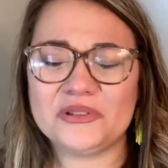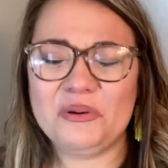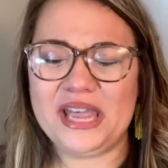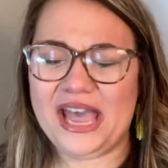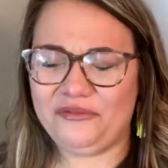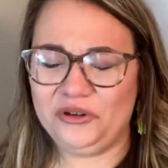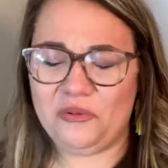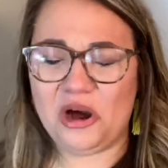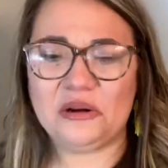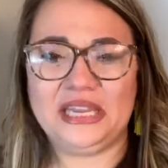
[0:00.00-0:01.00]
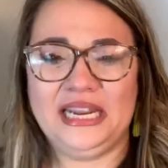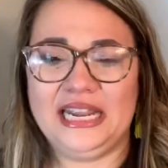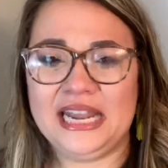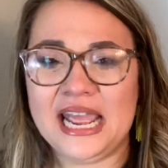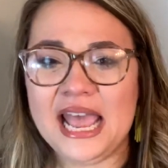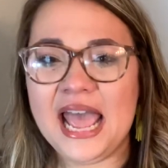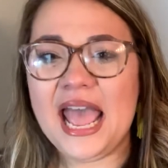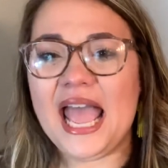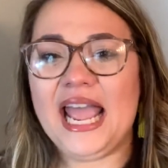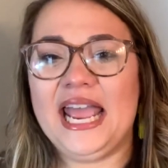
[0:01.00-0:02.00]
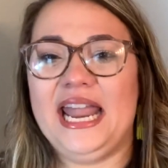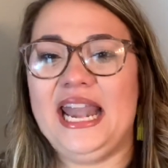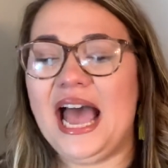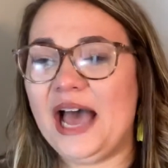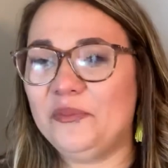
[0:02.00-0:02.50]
We have to walk in it, and I'm